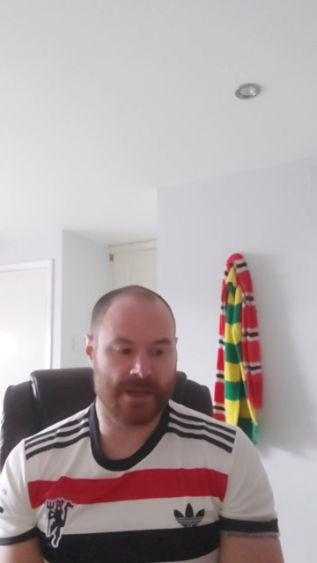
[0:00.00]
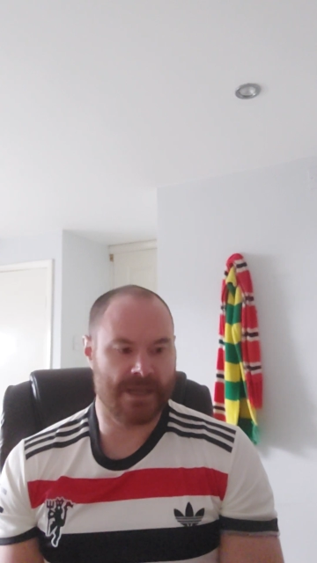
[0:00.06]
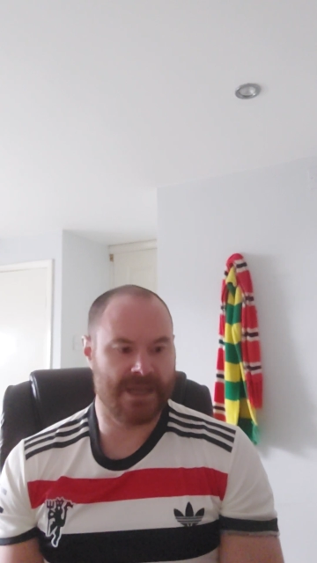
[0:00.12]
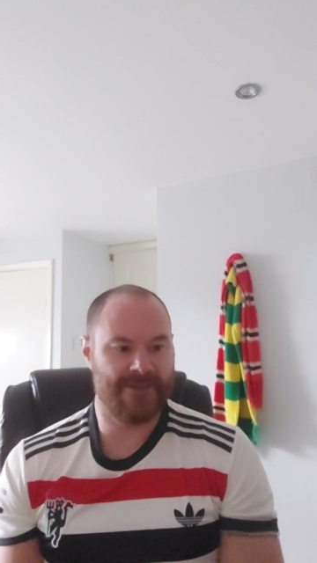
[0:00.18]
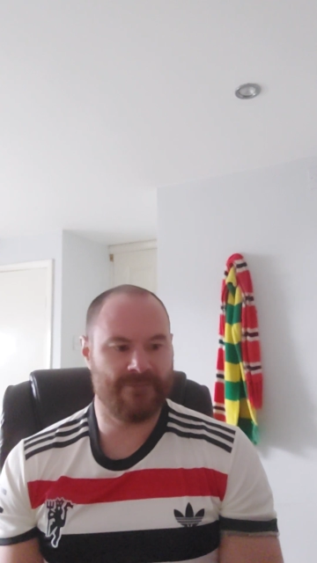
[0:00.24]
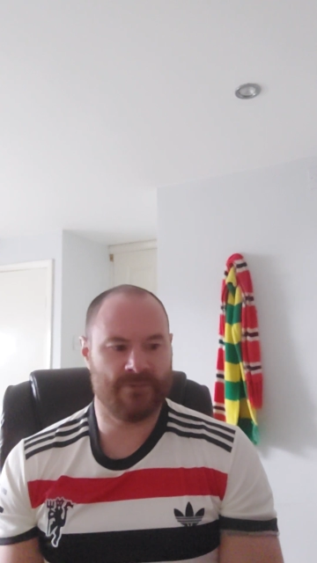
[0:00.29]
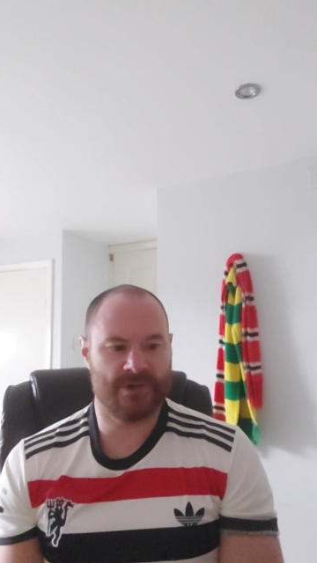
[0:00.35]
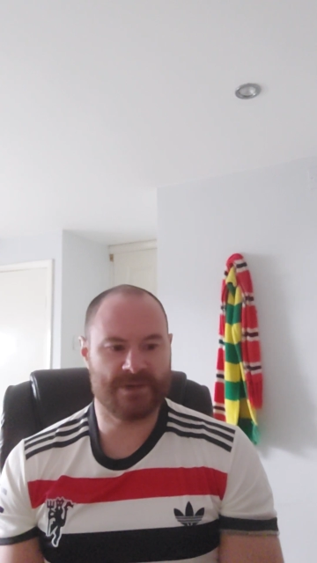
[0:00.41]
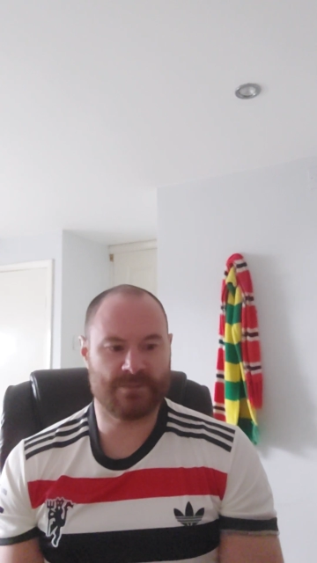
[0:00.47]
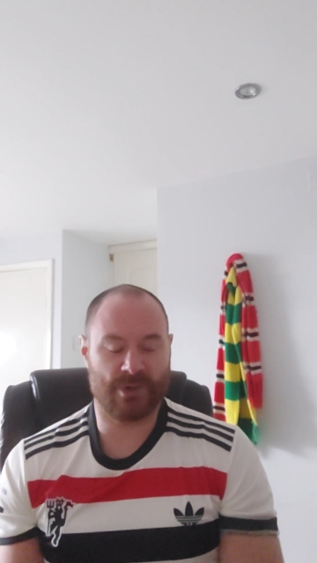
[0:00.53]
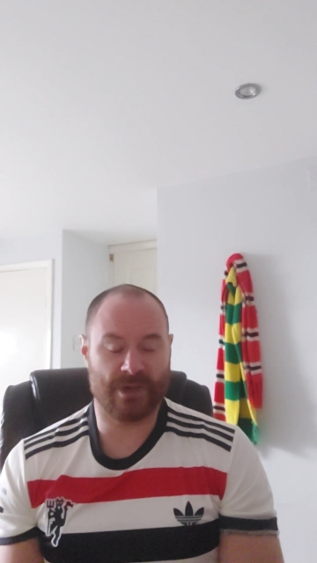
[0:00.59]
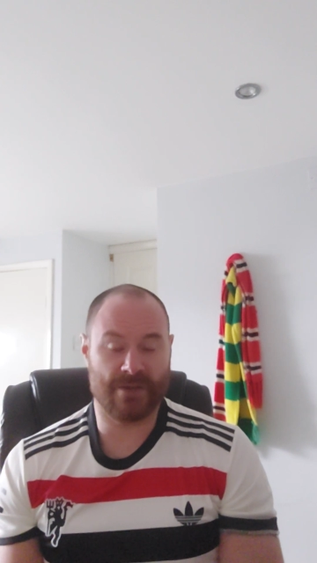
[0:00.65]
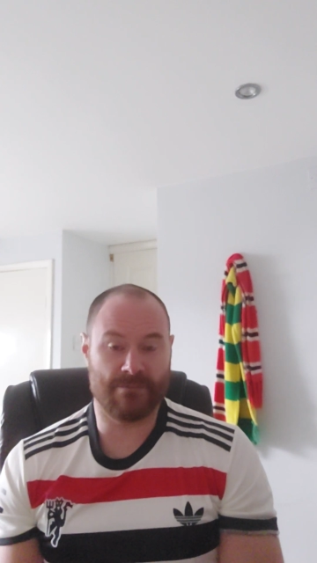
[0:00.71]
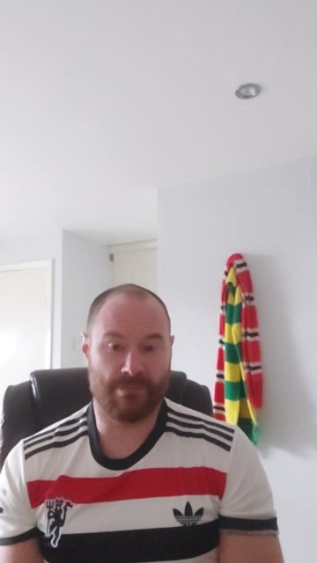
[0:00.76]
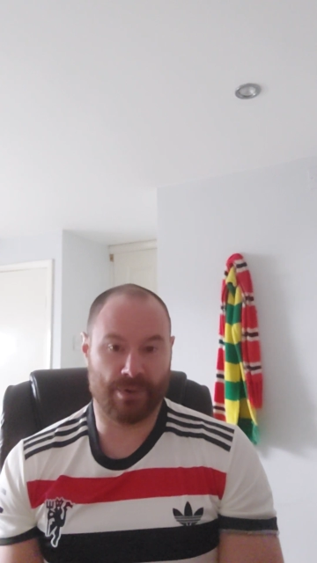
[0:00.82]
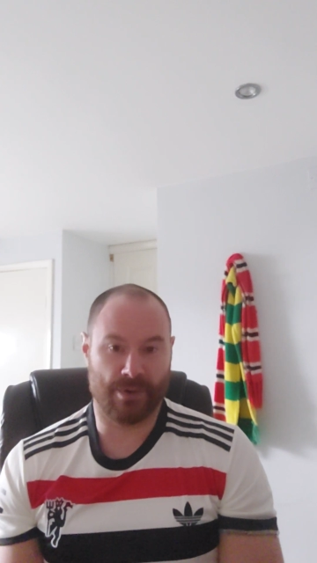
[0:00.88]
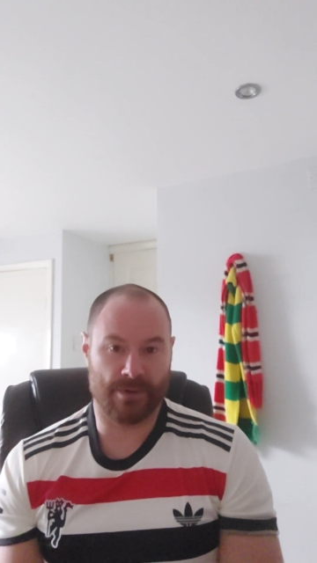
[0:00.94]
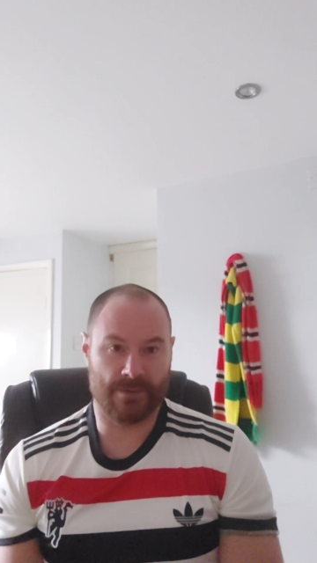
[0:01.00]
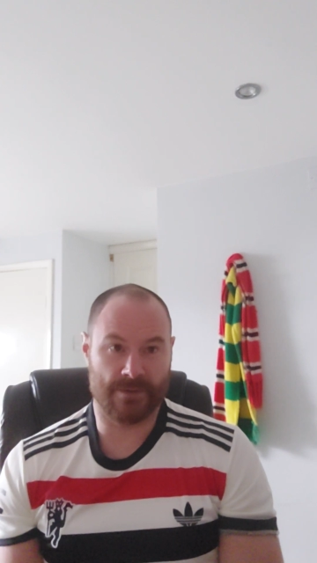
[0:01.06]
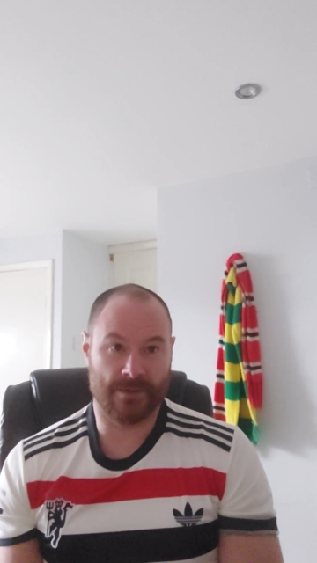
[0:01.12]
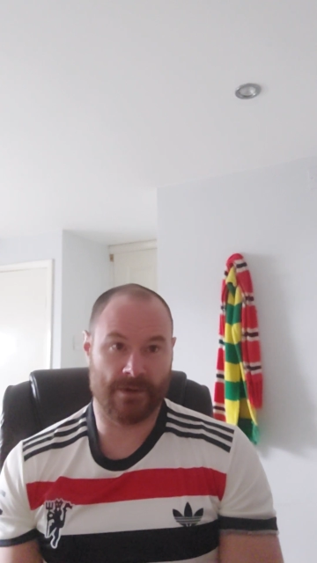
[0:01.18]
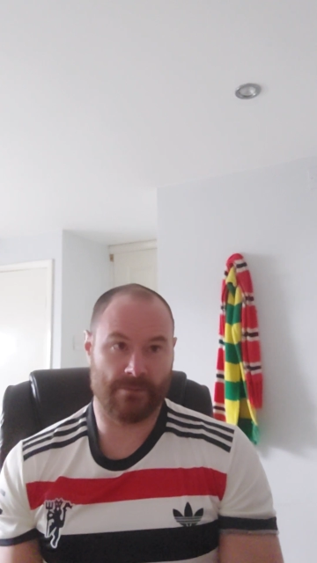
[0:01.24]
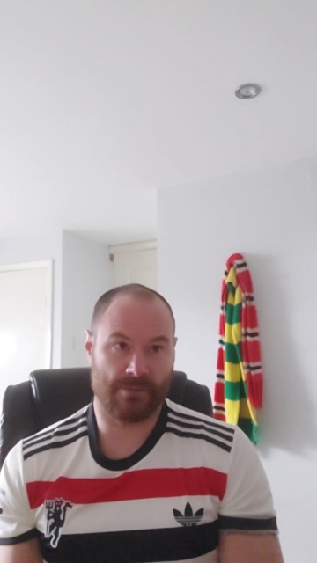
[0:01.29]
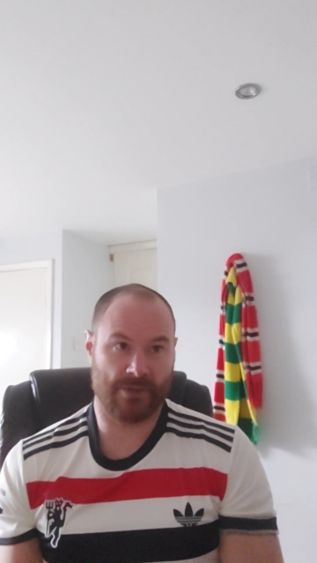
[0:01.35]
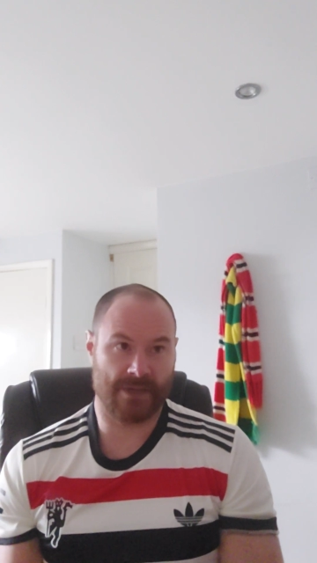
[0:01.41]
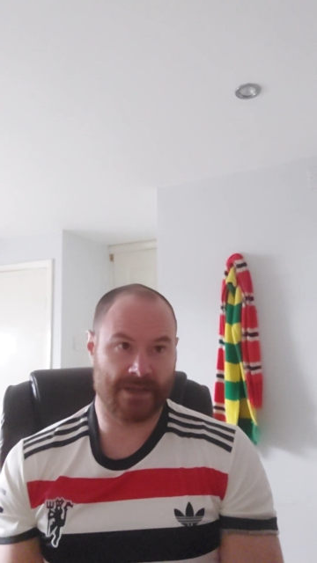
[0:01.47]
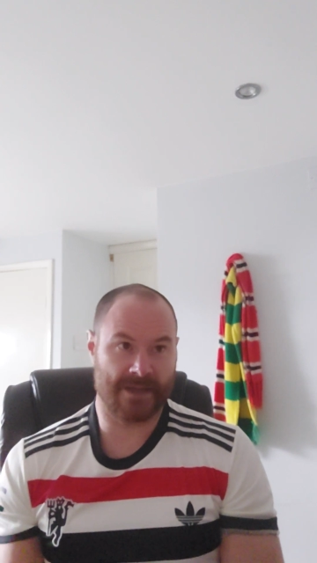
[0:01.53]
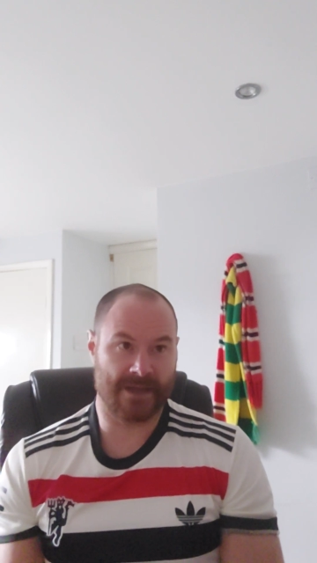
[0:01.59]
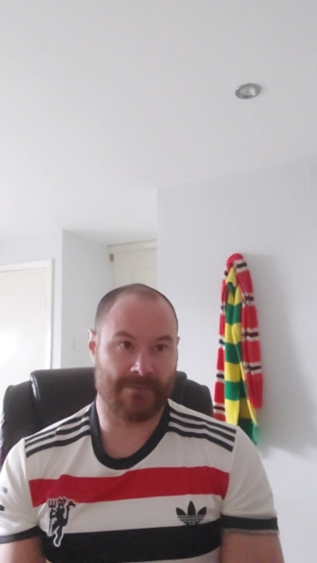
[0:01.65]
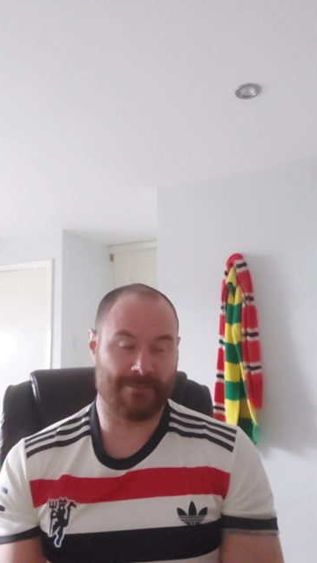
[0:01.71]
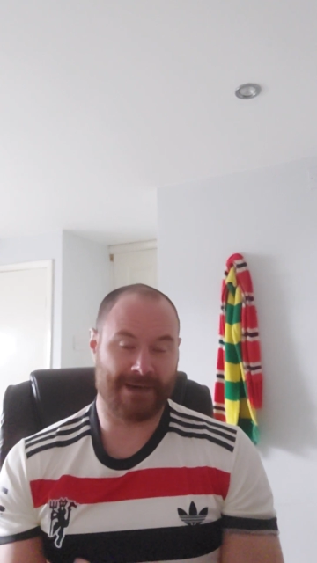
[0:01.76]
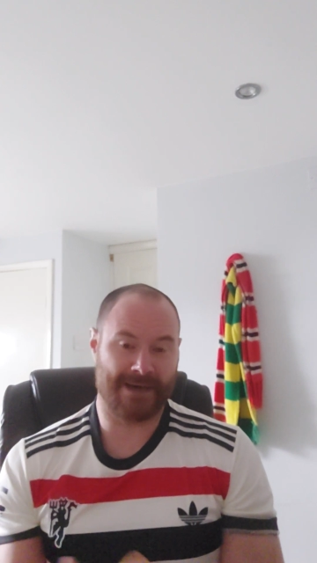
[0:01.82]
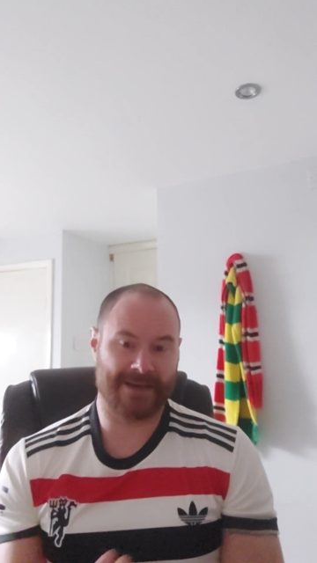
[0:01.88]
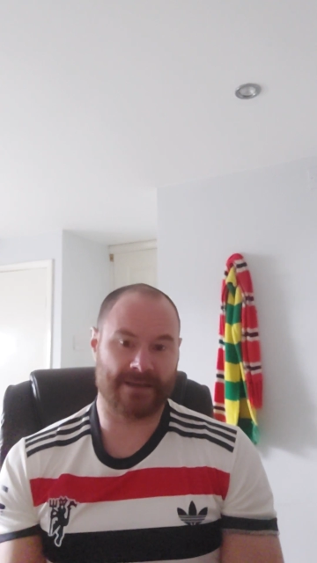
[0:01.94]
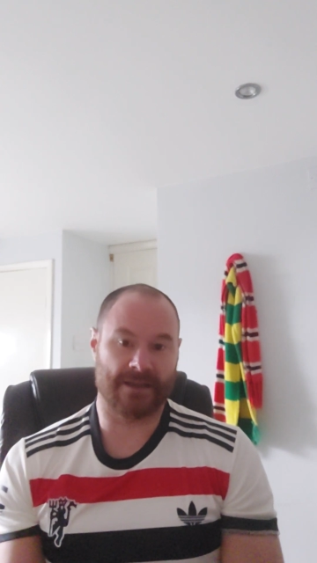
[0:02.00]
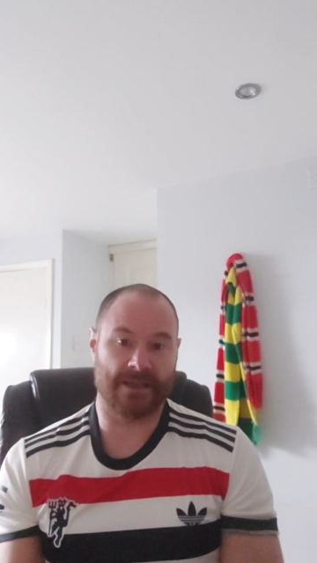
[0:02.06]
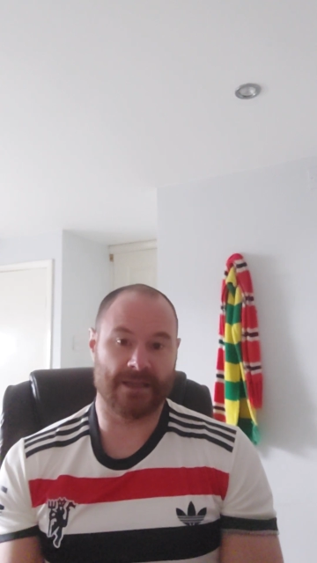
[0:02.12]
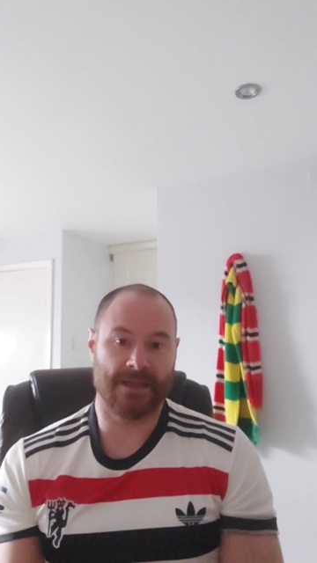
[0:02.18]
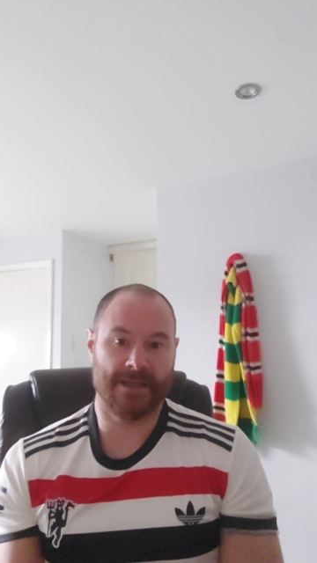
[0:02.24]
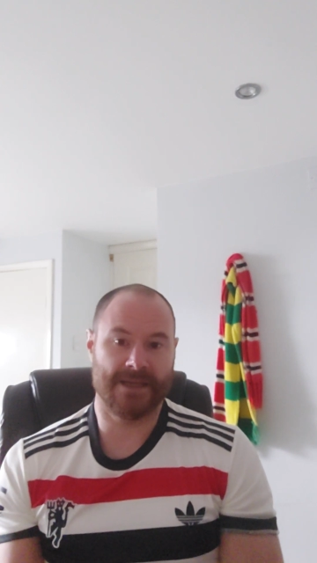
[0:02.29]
Even when he's not playing that badly,